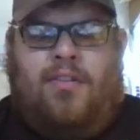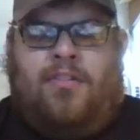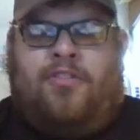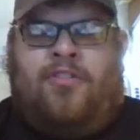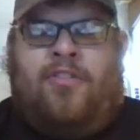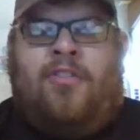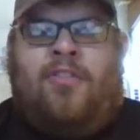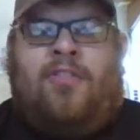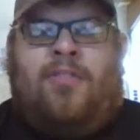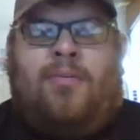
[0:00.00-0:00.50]

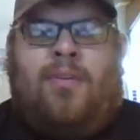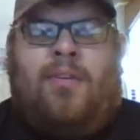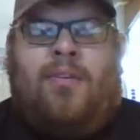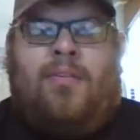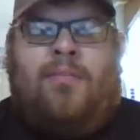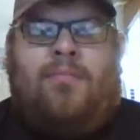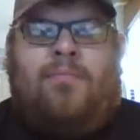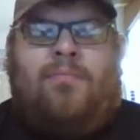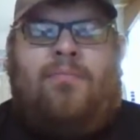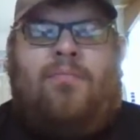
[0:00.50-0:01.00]
G
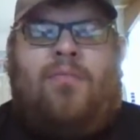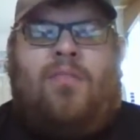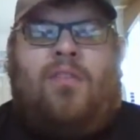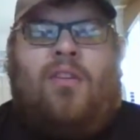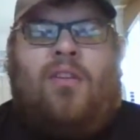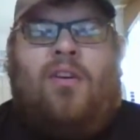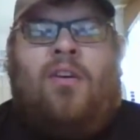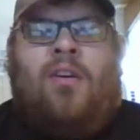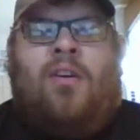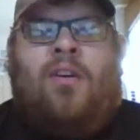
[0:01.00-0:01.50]
Suite.
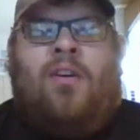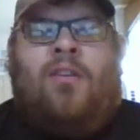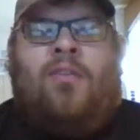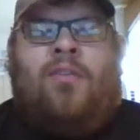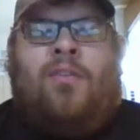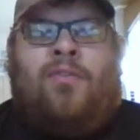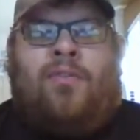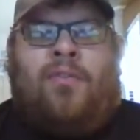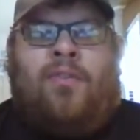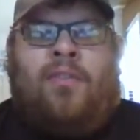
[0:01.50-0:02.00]

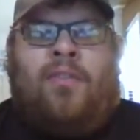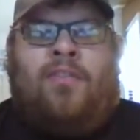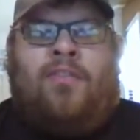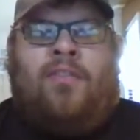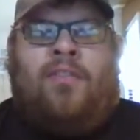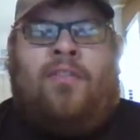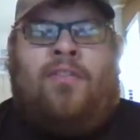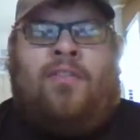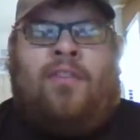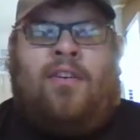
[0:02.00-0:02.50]
So for
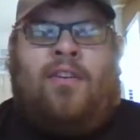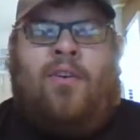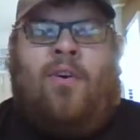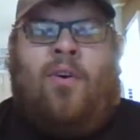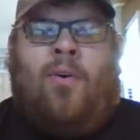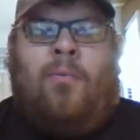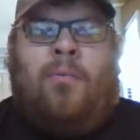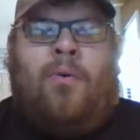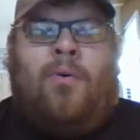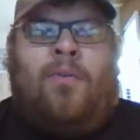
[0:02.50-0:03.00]
instance, like a
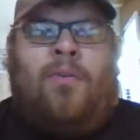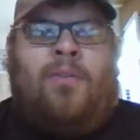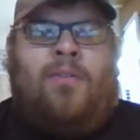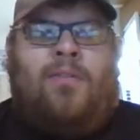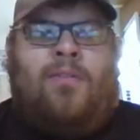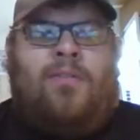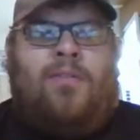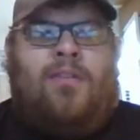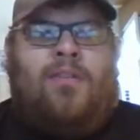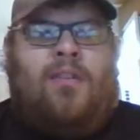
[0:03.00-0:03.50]

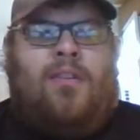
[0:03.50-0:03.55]
homeowner